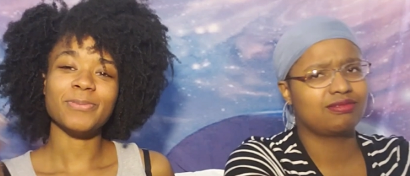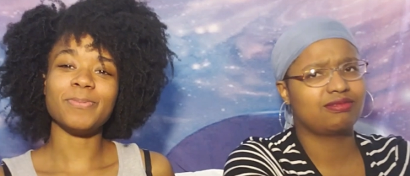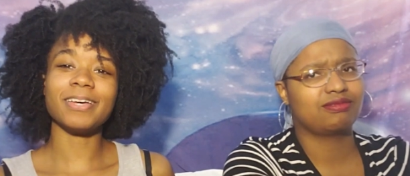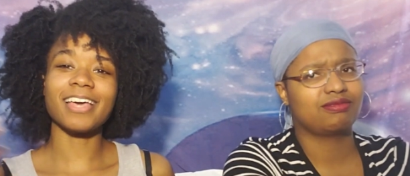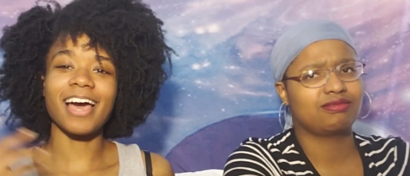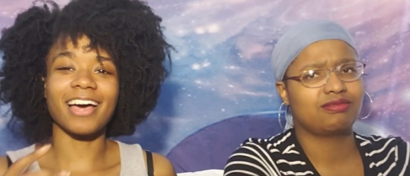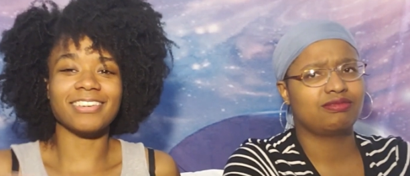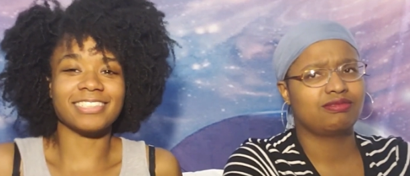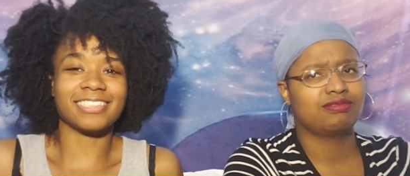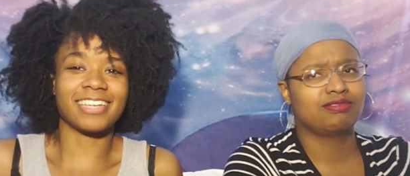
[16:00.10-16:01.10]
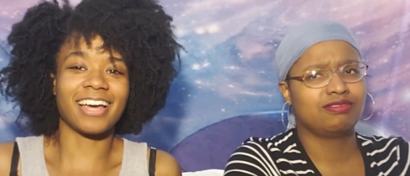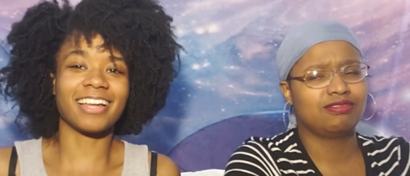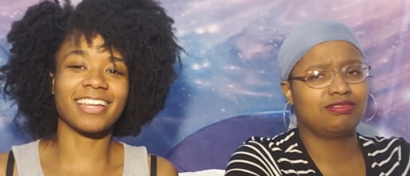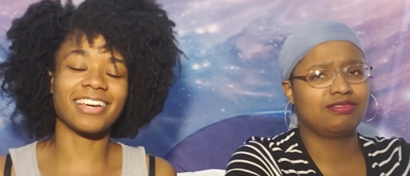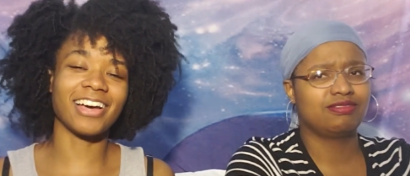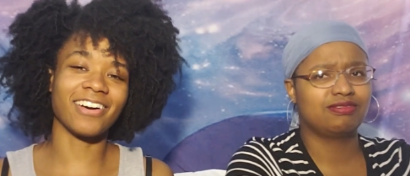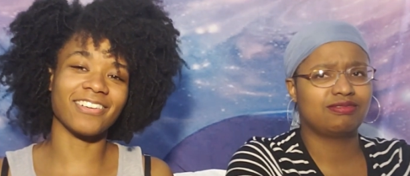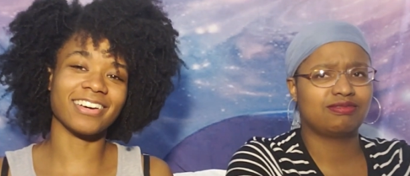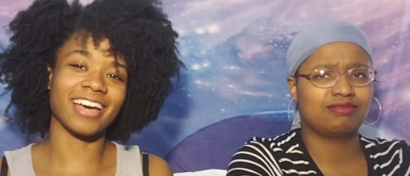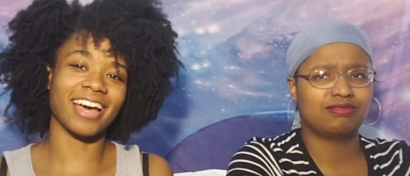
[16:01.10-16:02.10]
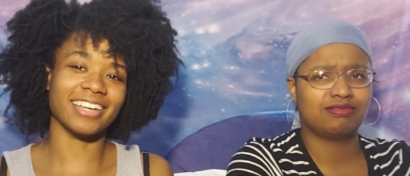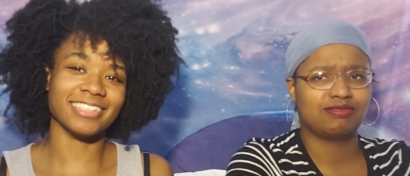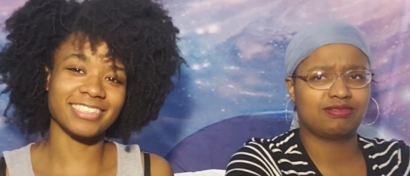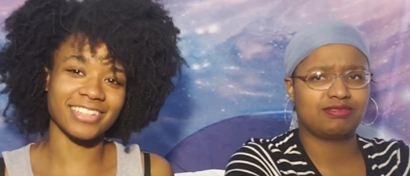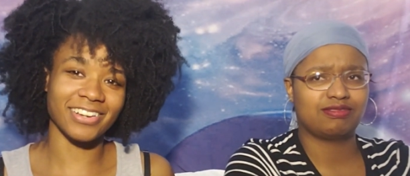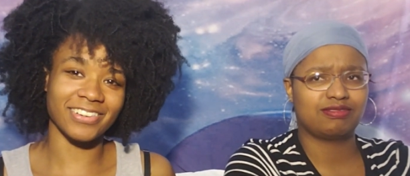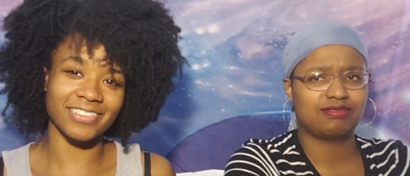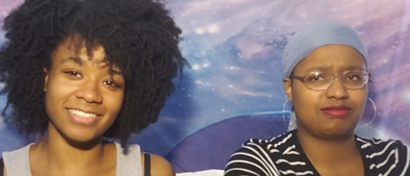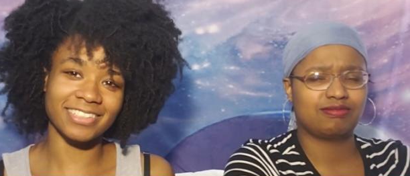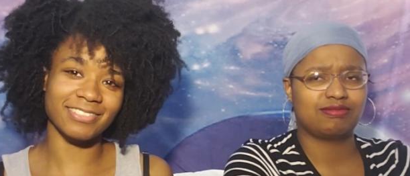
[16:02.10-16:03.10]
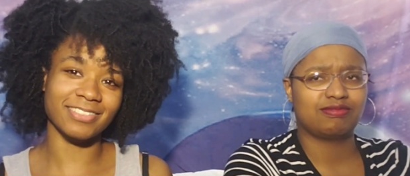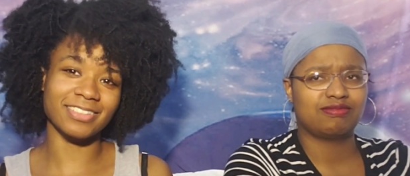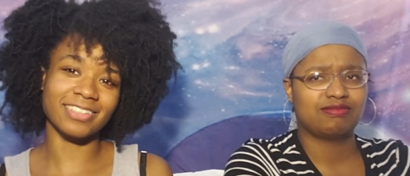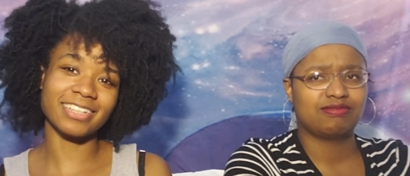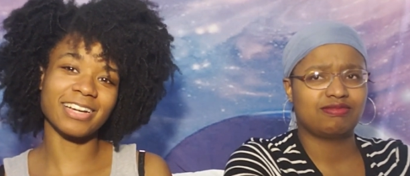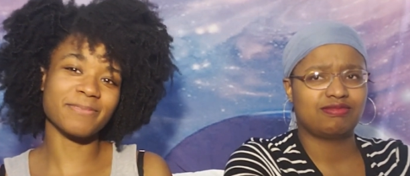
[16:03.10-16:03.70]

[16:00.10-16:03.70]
Speaker 1: But yeah, I was just kind of like, oh, okay, so you, you think